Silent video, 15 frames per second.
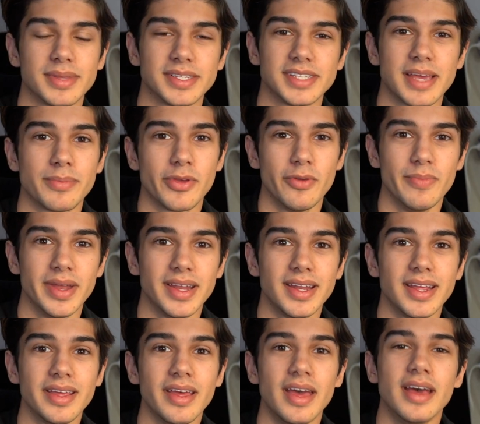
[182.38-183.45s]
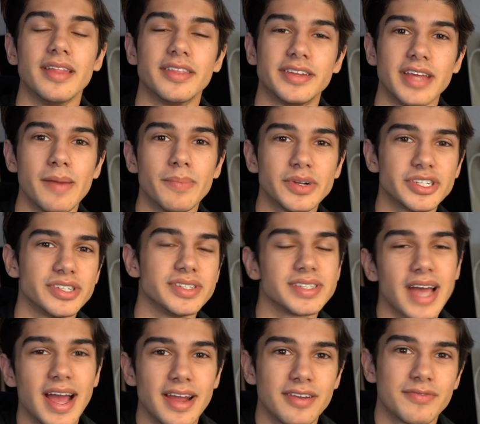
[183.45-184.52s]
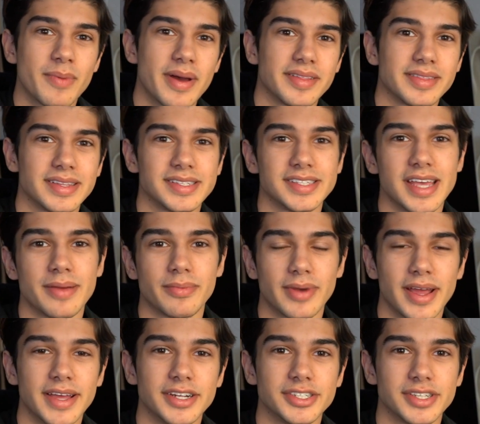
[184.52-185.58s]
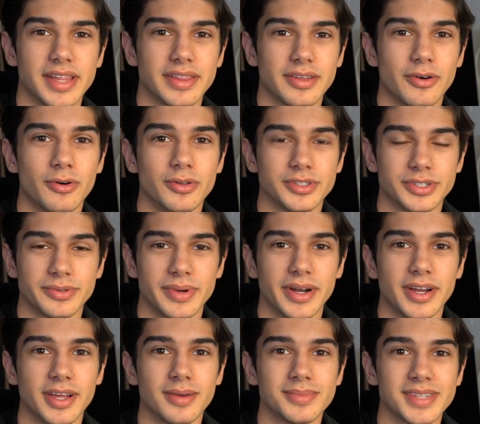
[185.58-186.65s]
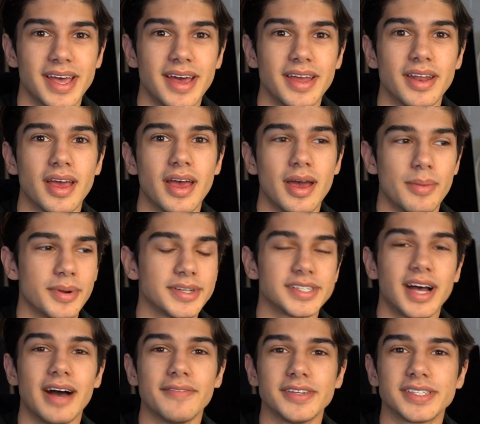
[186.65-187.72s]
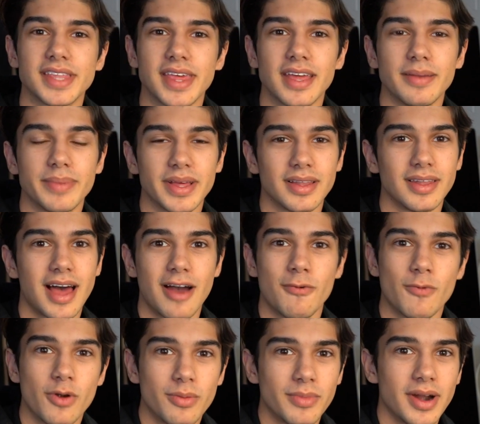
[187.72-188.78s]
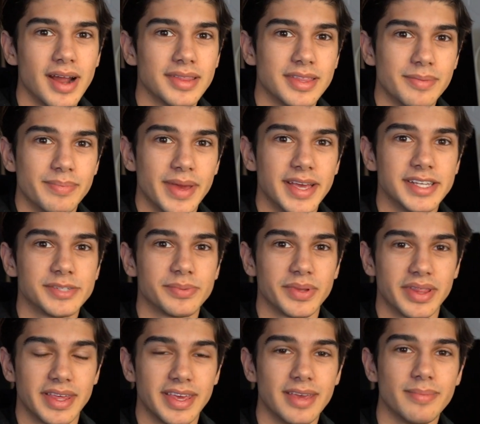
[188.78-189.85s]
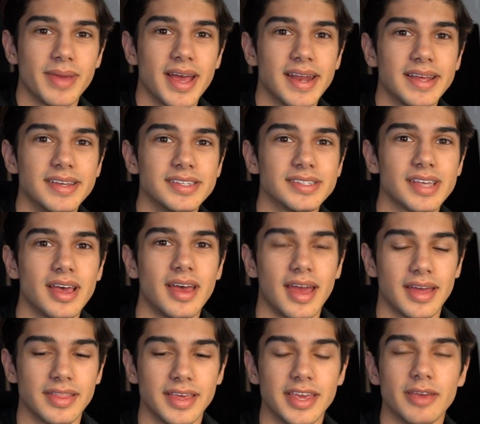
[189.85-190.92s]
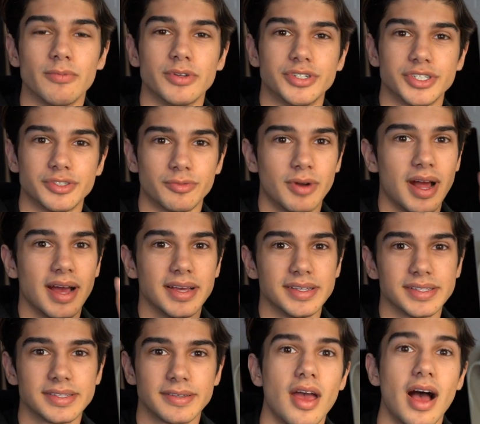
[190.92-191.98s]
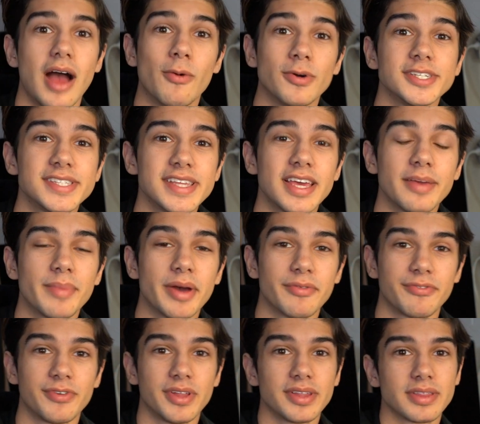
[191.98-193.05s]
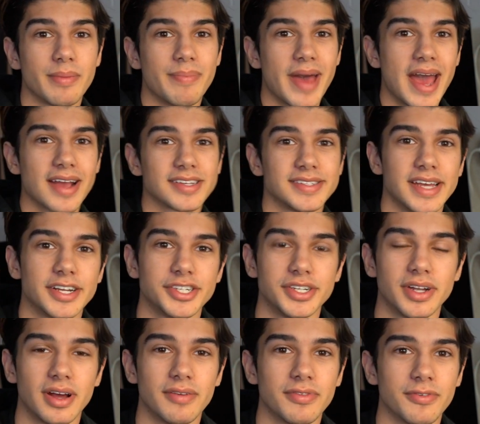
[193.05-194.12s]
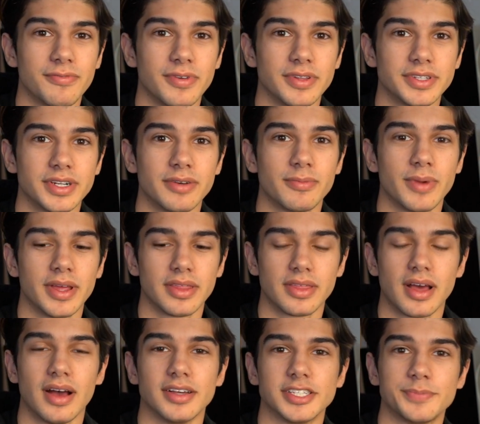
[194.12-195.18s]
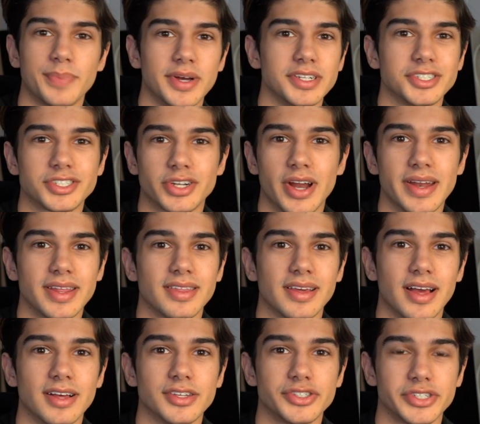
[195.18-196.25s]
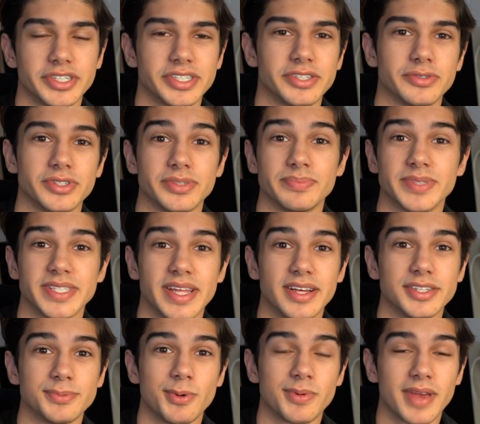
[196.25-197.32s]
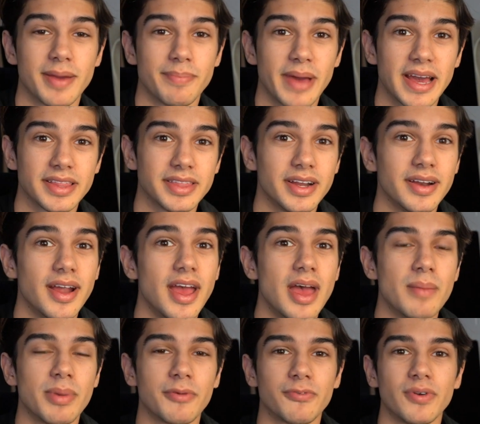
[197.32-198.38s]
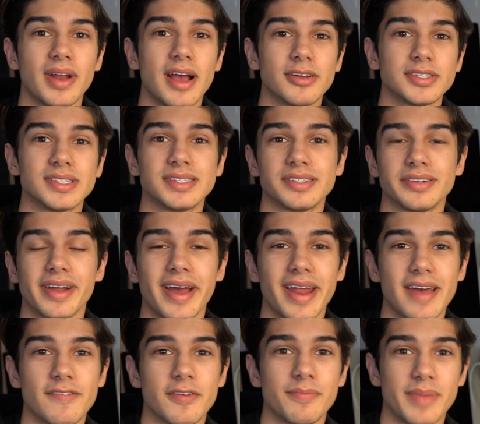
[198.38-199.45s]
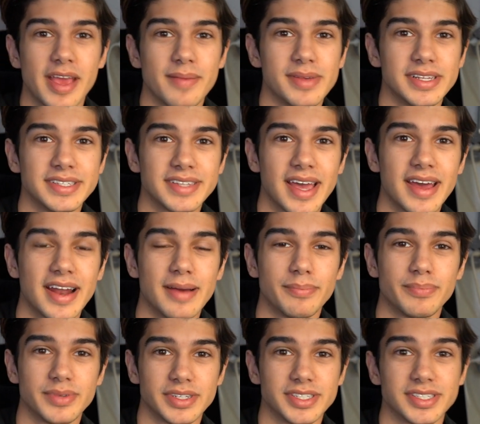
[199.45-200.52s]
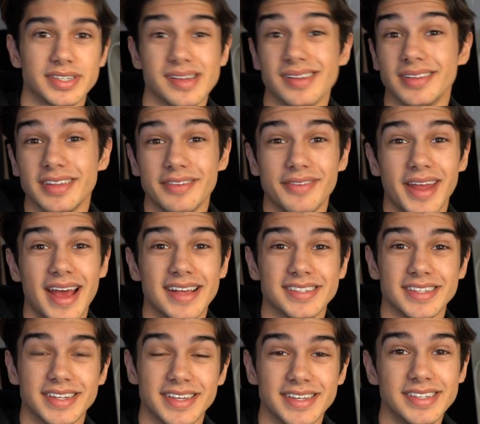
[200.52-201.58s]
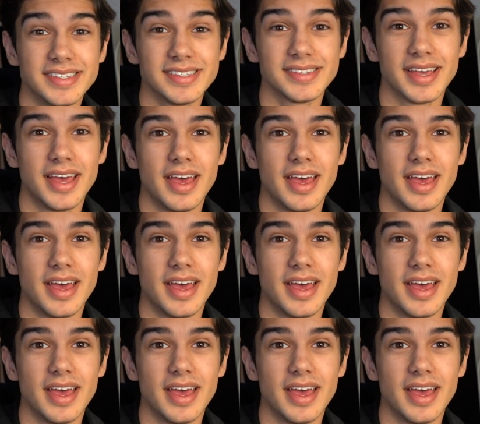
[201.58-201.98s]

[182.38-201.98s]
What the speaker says: the same humidity, the temperature is kind of about the same range that the whole terrarium's at, but it's obviously going to be a lot warmer at the base where the heat mat is, and the heat will just rise. I was thinking about filling the back section of the filter with sponge or anything else just so some snails won't get back there, but for now, since they're not having babies yet, I'm just going to leave it as it is.